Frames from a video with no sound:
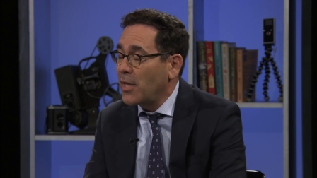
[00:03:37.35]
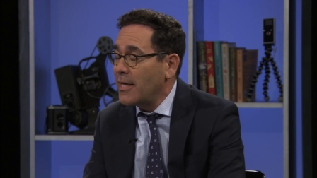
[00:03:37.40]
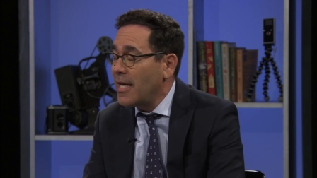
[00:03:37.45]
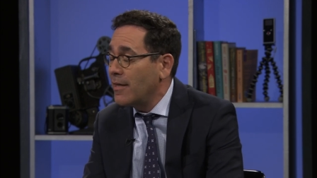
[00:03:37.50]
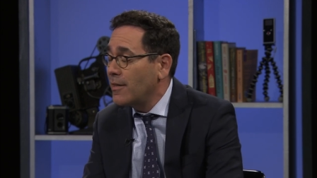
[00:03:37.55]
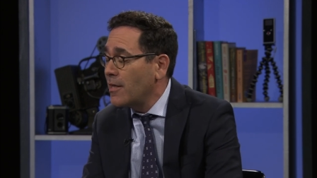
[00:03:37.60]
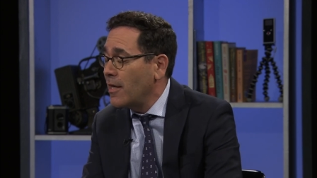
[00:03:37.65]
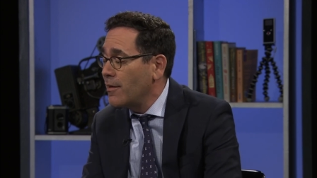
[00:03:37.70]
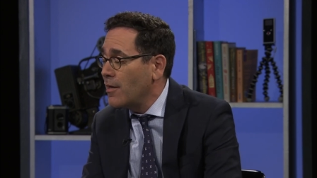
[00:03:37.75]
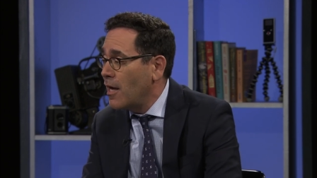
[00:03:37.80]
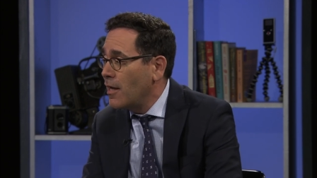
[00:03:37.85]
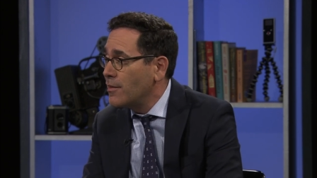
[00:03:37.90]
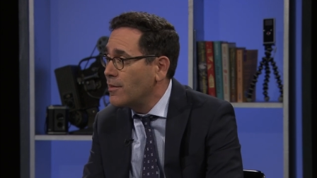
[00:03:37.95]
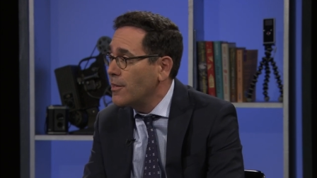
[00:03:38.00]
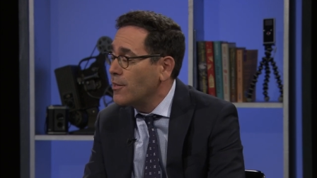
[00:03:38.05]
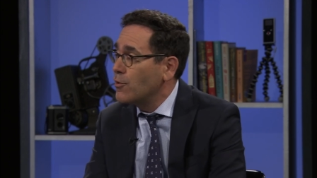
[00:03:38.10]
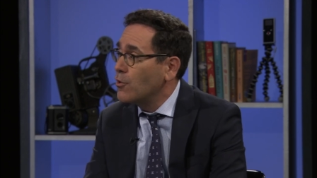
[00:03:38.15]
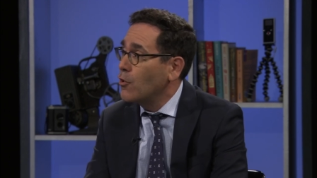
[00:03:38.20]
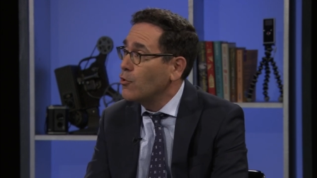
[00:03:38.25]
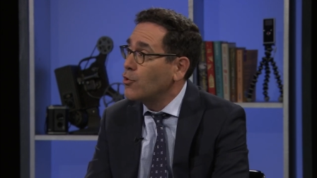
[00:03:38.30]
anti
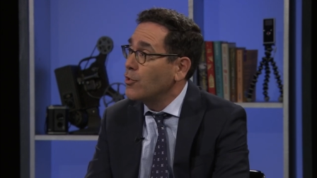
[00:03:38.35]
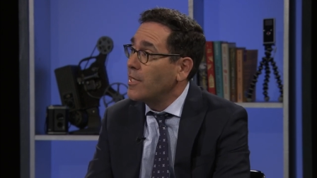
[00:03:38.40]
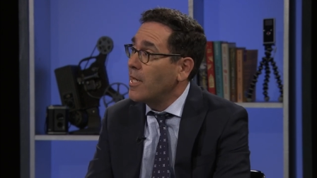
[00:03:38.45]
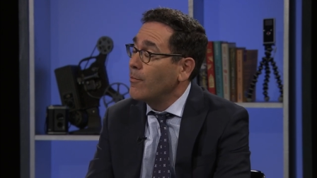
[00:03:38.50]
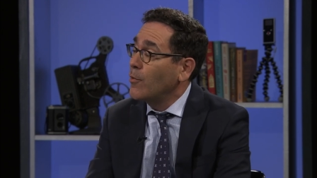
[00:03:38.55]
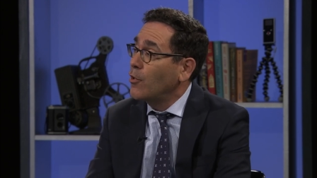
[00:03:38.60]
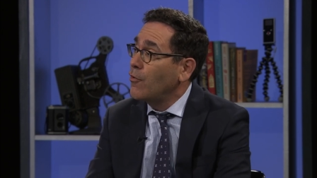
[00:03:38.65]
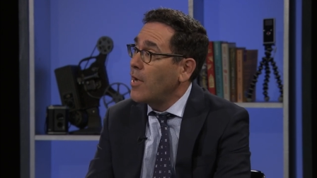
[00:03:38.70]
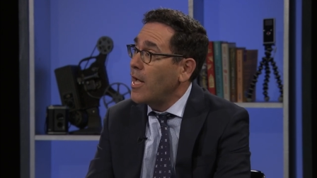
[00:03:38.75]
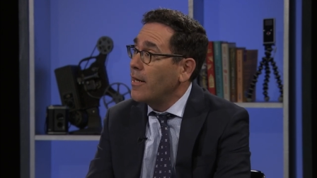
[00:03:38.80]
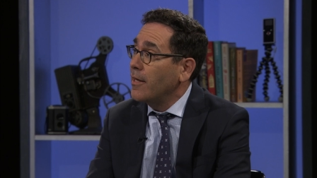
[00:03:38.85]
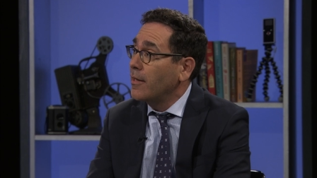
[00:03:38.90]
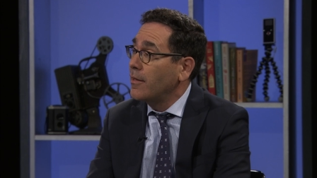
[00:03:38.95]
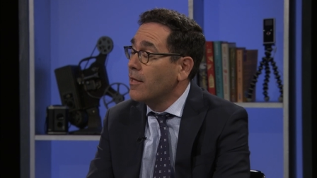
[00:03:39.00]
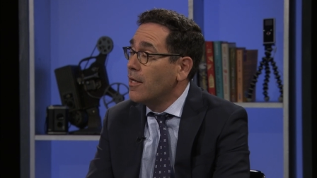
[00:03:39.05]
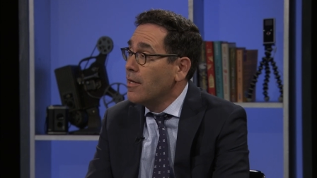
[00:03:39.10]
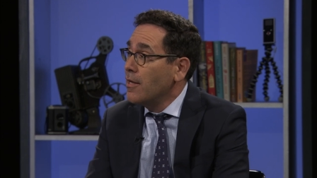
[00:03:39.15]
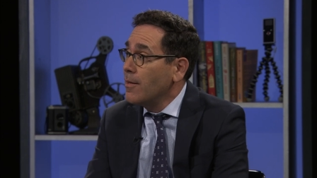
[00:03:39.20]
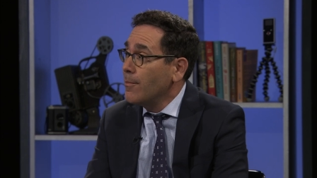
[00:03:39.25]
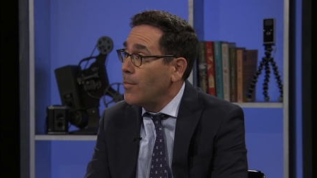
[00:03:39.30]
Nazi social democratic